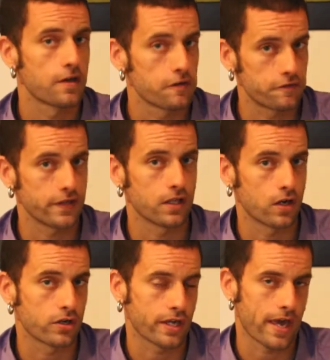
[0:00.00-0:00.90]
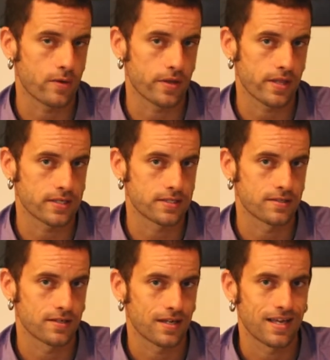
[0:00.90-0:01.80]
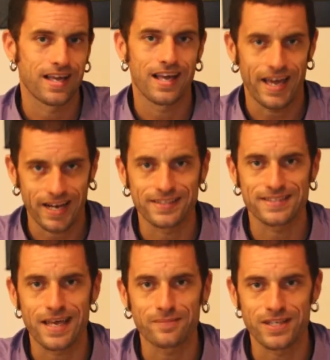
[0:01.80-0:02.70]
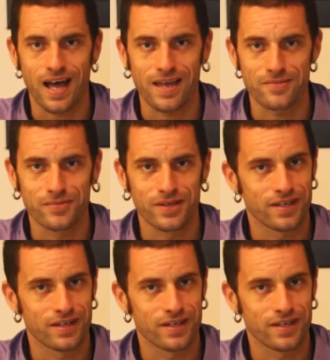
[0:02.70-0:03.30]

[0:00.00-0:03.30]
feel okay with it. And at the same time,